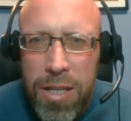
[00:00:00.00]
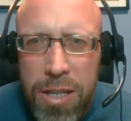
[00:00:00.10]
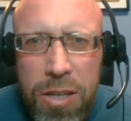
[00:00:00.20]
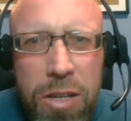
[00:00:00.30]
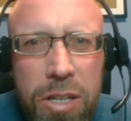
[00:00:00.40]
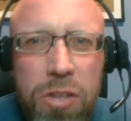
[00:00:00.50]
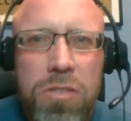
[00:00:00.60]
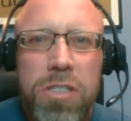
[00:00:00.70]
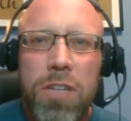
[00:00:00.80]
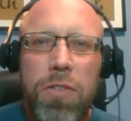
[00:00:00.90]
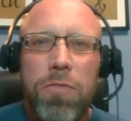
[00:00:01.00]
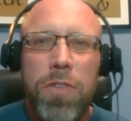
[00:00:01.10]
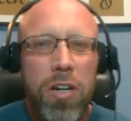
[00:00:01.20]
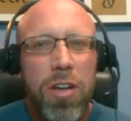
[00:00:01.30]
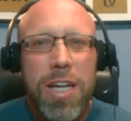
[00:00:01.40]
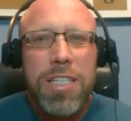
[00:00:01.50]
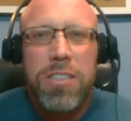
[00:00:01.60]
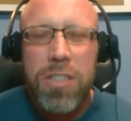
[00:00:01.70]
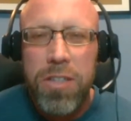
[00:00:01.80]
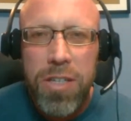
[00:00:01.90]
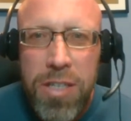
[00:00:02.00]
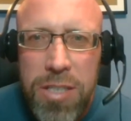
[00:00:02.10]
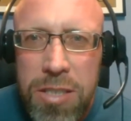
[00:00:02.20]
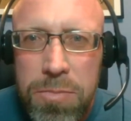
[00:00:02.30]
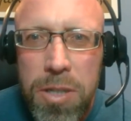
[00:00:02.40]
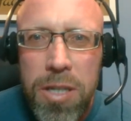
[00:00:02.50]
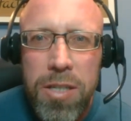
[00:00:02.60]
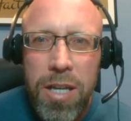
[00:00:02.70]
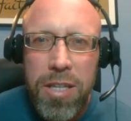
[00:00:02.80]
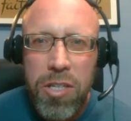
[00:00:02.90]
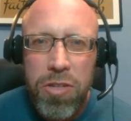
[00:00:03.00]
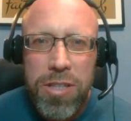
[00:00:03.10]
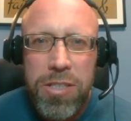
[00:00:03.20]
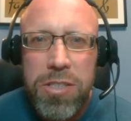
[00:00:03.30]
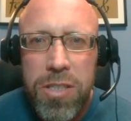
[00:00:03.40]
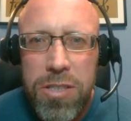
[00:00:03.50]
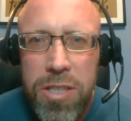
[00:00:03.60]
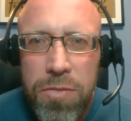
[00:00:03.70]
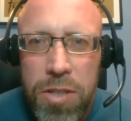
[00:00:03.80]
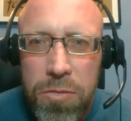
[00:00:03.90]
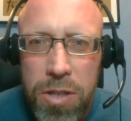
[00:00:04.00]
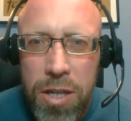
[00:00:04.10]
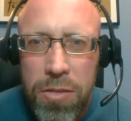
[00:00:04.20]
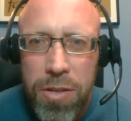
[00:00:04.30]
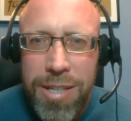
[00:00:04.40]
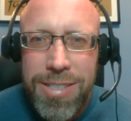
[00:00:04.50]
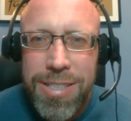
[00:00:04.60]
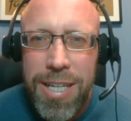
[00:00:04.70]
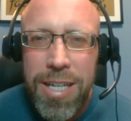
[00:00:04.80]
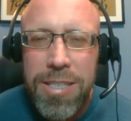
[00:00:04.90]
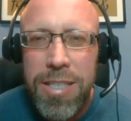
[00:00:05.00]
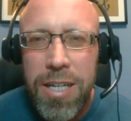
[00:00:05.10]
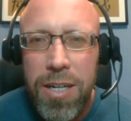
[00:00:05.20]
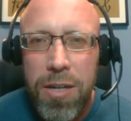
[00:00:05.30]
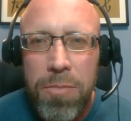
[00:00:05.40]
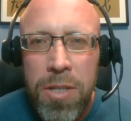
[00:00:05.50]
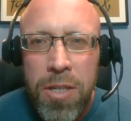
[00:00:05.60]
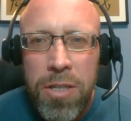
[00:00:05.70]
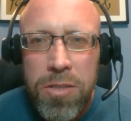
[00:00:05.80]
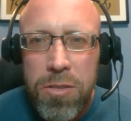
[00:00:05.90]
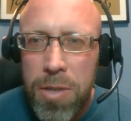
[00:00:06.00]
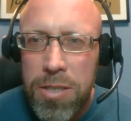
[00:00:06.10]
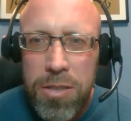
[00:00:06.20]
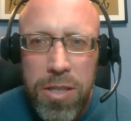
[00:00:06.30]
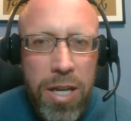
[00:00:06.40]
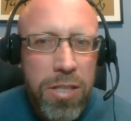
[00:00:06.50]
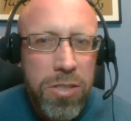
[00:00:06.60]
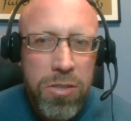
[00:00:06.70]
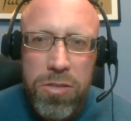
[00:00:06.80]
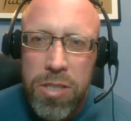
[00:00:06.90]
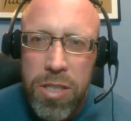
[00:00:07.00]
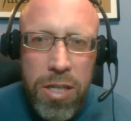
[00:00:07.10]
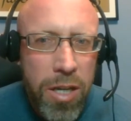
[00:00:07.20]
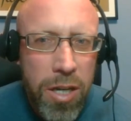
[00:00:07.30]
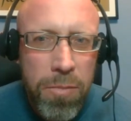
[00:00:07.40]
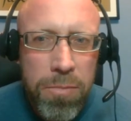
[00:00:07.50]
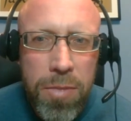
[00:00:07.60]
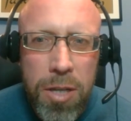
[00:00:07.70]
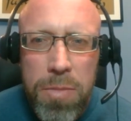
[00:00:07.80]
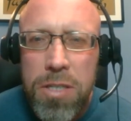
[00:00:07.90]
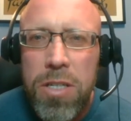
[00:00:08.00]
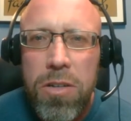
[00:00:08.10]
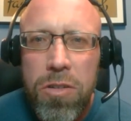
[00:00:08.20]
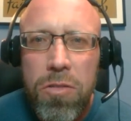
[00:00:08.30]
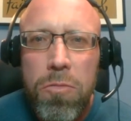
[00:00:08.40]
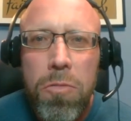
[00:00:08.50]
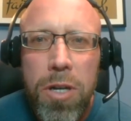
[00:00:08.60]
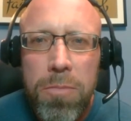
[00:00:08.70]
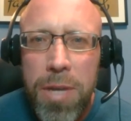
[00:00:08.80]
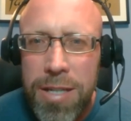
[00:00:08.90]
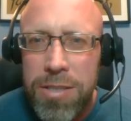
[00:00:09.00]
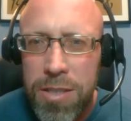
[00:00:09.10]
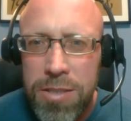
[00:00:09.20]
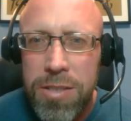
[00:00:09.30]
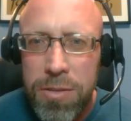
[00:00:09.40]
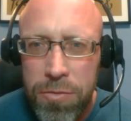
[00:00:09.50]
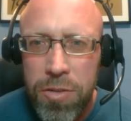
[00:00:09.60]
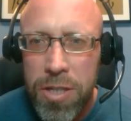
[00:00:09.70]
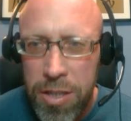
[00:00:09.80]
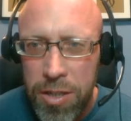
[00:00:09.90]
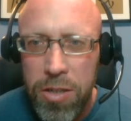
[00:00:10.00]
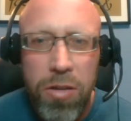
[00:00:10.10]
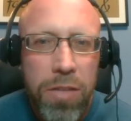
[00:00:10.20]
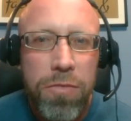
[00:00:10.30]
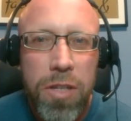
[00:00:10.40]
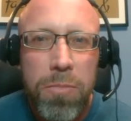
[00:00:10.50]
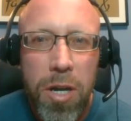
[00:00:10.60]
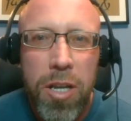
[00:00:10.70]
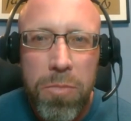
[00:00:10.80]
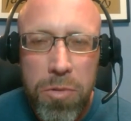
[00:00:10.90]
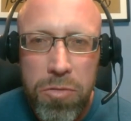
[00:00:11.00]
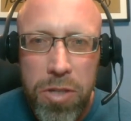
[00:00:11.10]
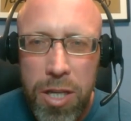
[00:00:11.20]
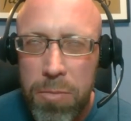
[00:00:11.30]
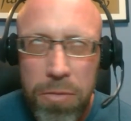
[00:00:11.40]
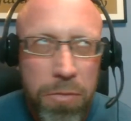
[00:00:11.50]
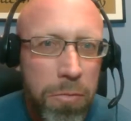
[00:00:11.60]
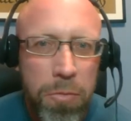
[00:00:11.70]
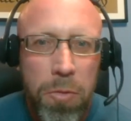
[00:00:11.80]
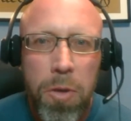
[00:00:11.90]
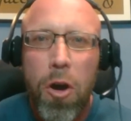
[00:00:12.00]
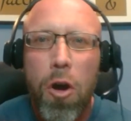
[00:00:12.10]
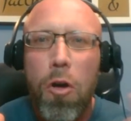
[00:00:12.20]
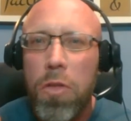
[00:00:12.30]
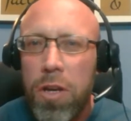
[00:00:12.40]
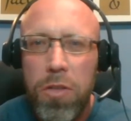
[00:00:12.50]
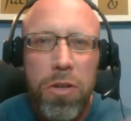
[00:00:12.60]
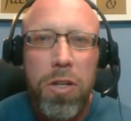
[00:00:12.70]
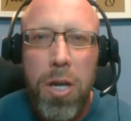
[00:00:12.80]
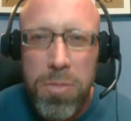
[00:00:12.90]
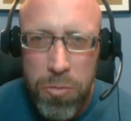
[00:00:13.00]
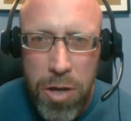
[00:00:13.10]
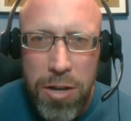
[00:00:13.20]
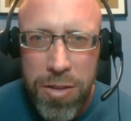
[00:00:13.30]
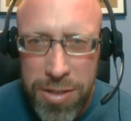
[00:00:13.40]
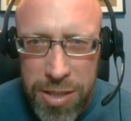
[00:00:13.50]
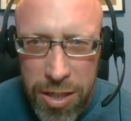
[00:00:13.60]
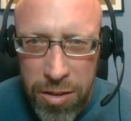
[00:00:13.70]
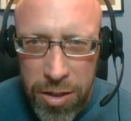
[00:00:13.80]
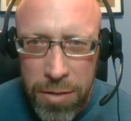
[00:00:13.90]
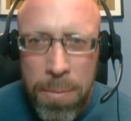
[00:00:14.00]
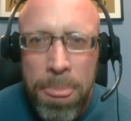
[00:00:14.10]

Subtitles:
You can use different variations of this, but I think you'll get the gist of it when I say it. So basically, hey Susie, let me tell you what makes us different here at Fit Body Boot Camp from all the other clubs around in this area.